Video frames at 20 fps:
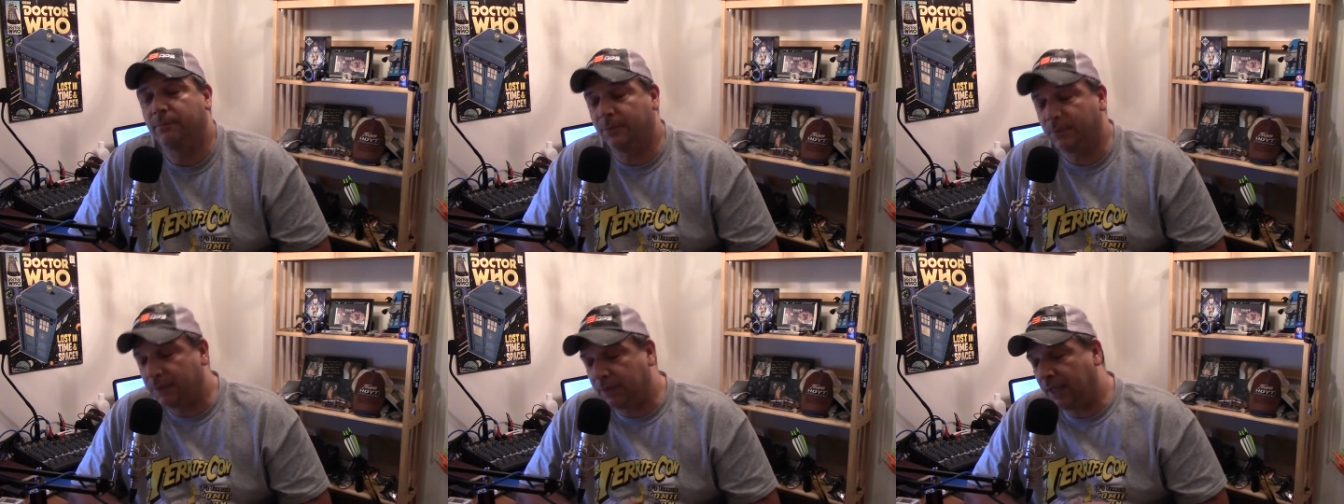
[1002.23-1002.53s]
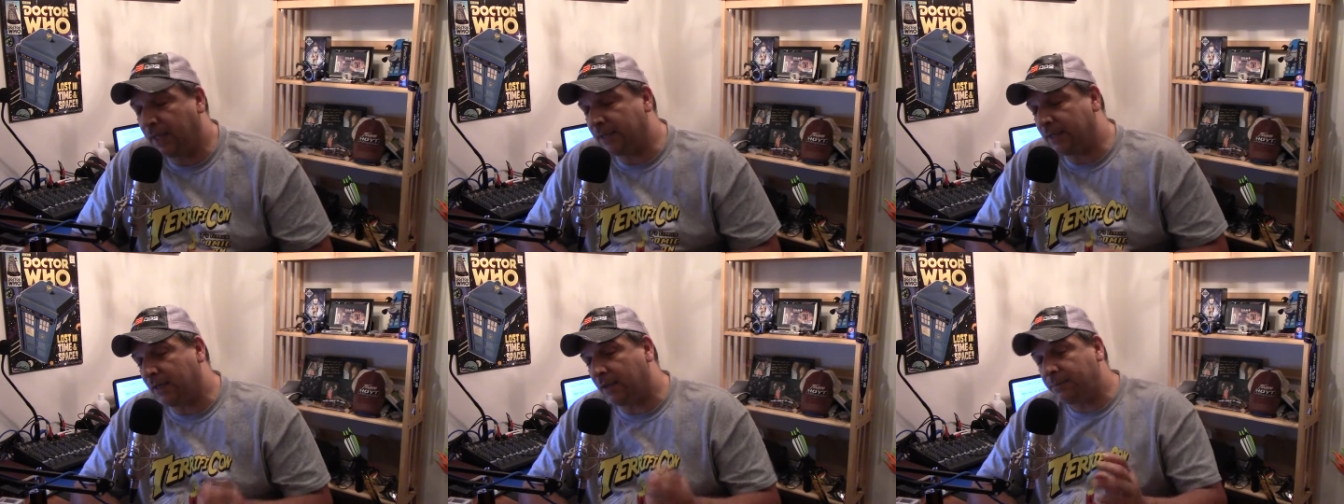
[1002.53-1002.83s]
We
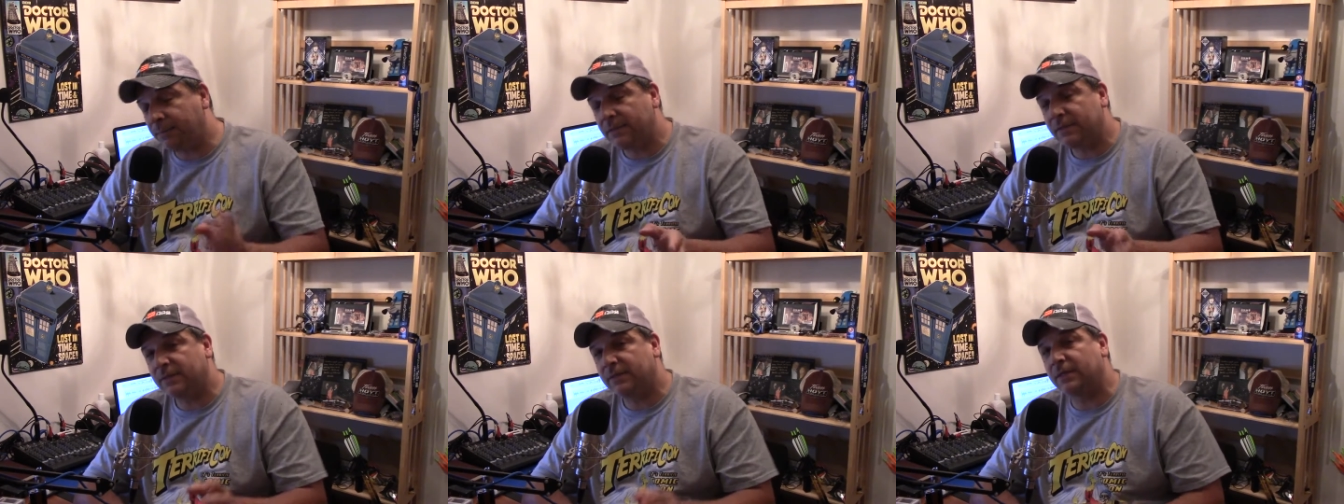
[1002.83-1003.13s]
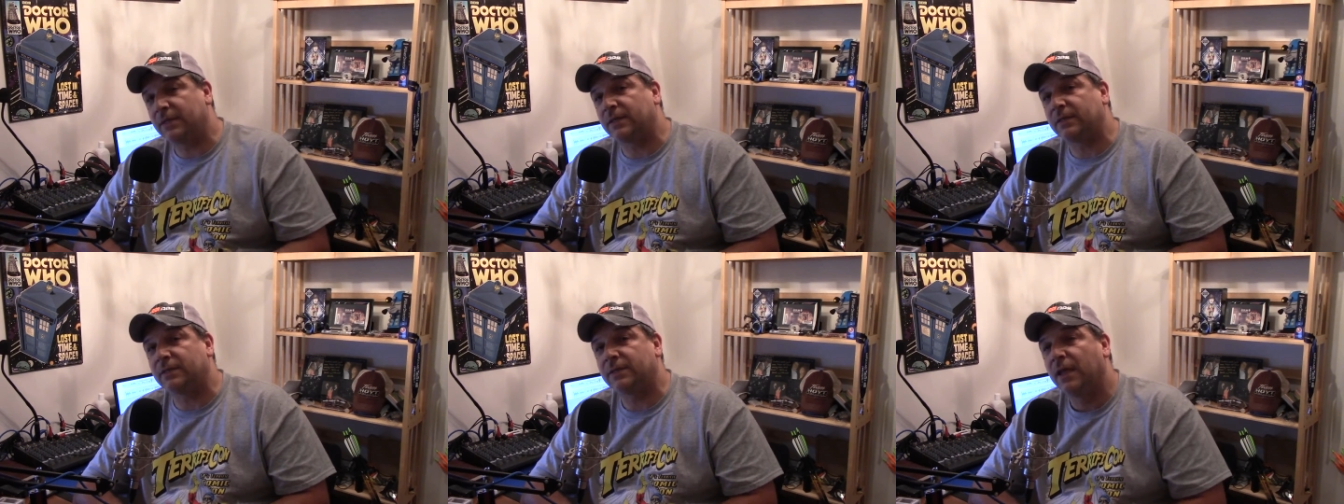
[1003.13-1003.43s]
got up to
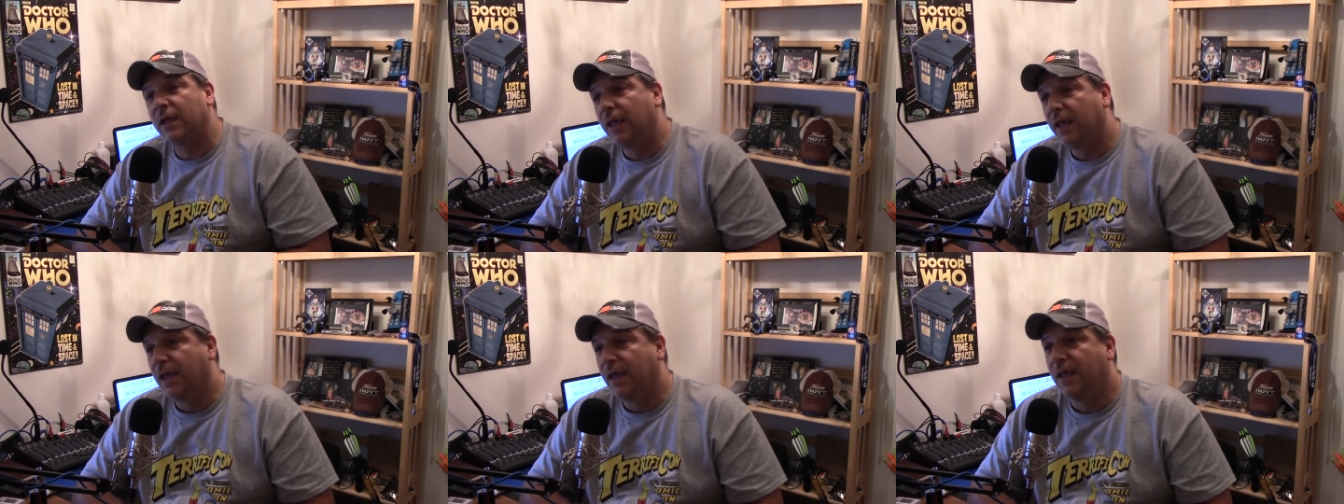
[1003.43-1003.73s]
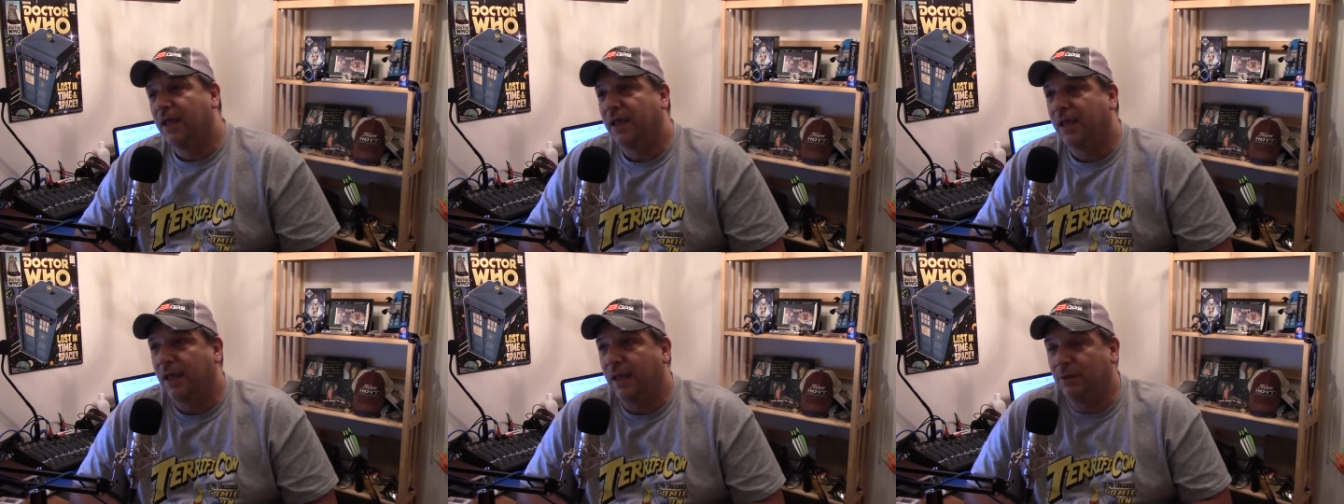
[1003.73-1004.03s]
6,
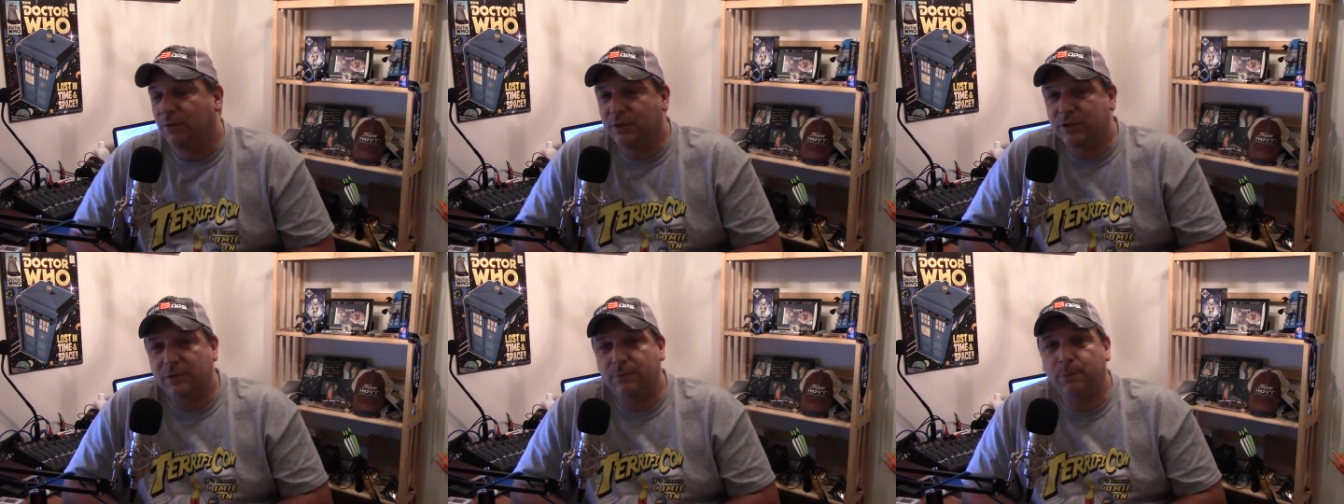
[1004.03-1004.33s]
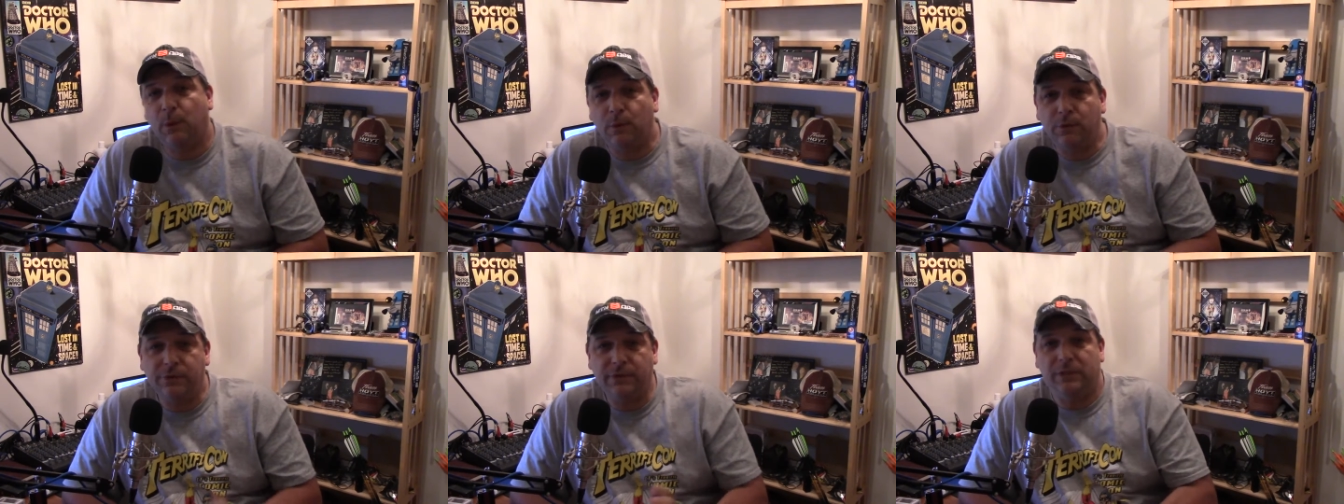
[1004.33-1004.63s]
and it was
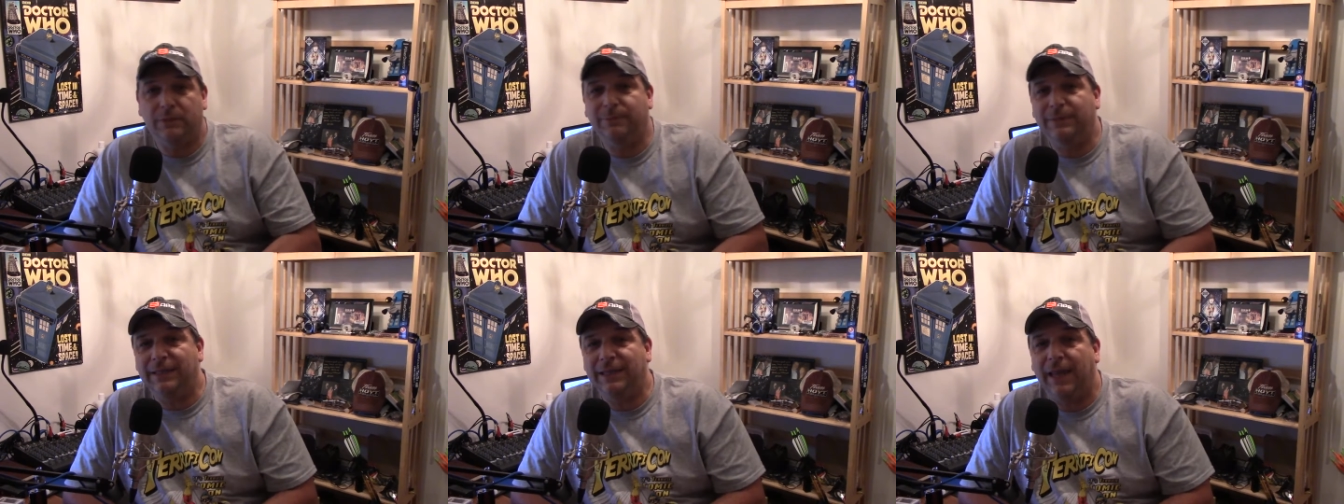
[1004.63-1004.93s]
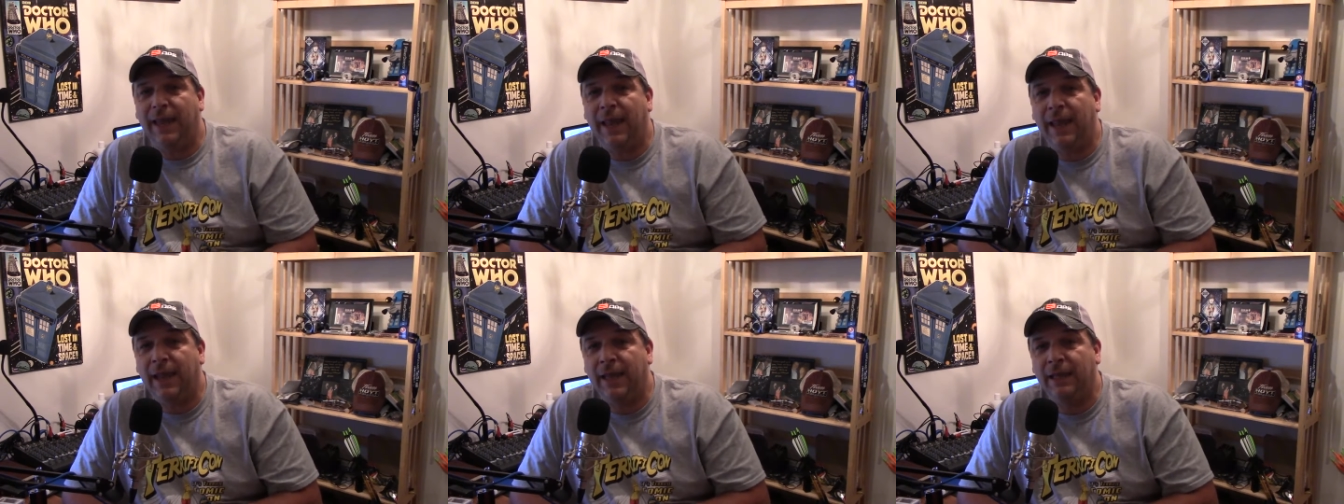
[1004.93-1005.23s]
supposed to be
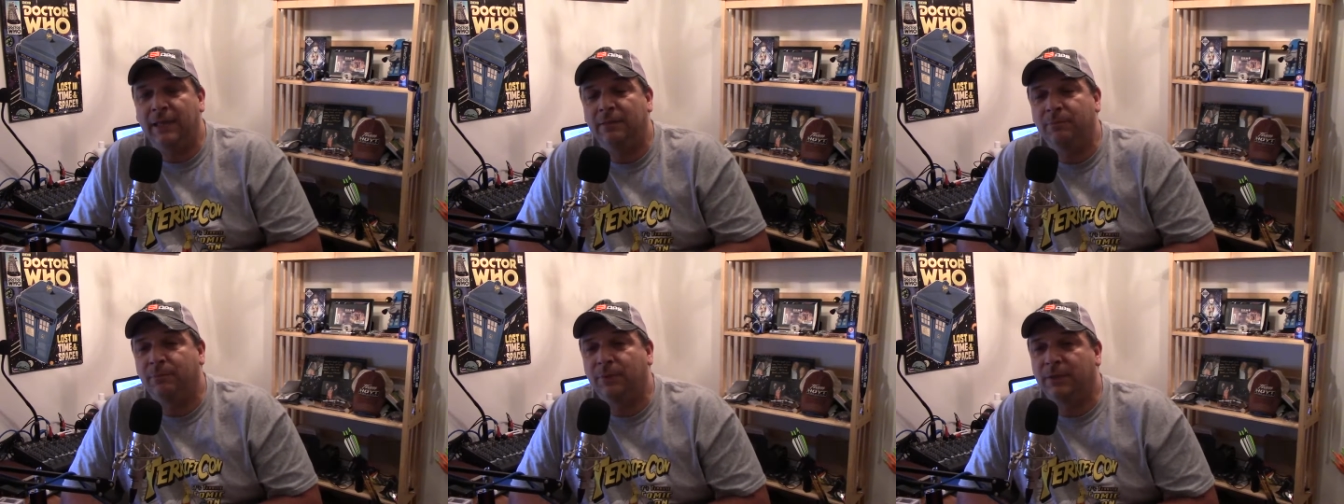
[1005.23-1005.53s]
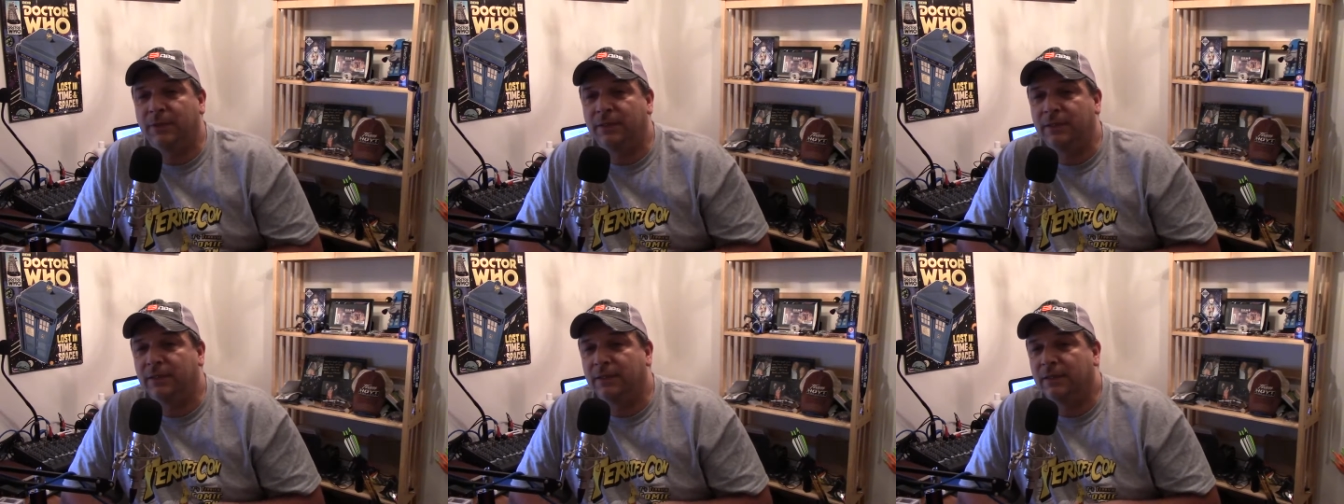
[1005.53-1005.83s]
8,
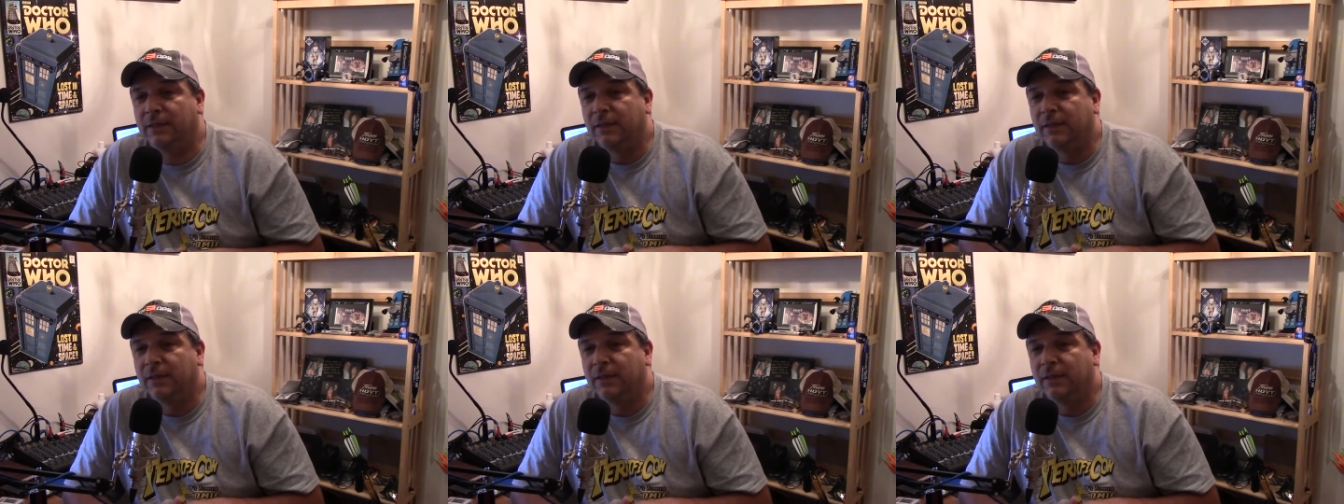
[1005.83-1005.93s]
but